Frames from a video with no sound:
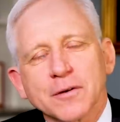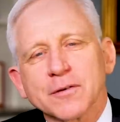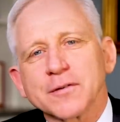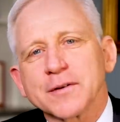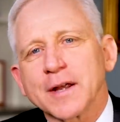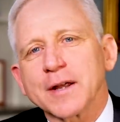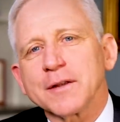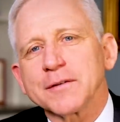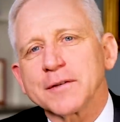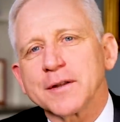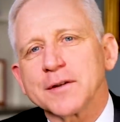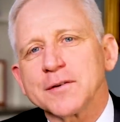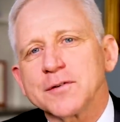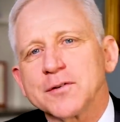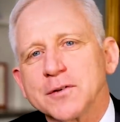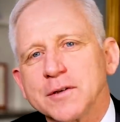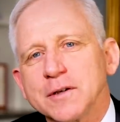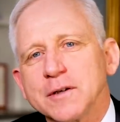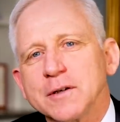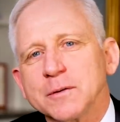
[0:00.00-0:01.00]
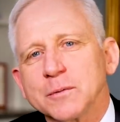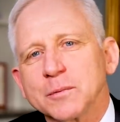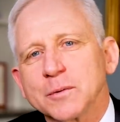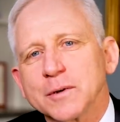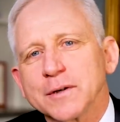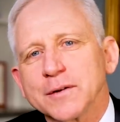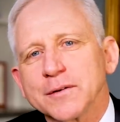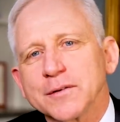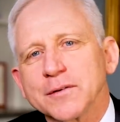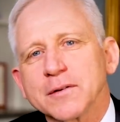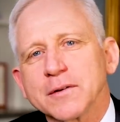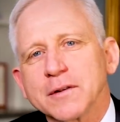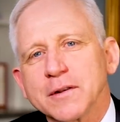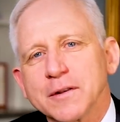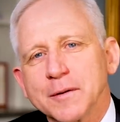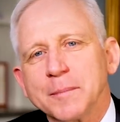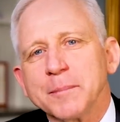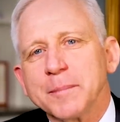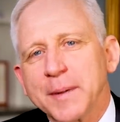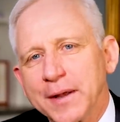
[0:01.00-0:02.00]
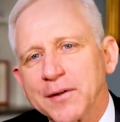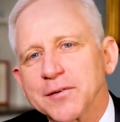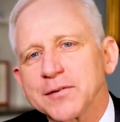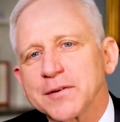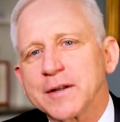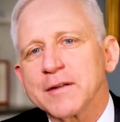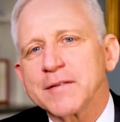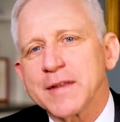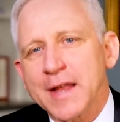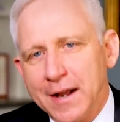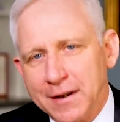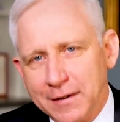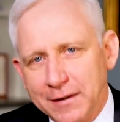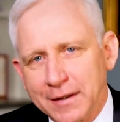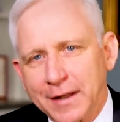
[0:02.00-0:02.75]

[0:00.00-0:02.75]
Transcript: turns out that she was the best in that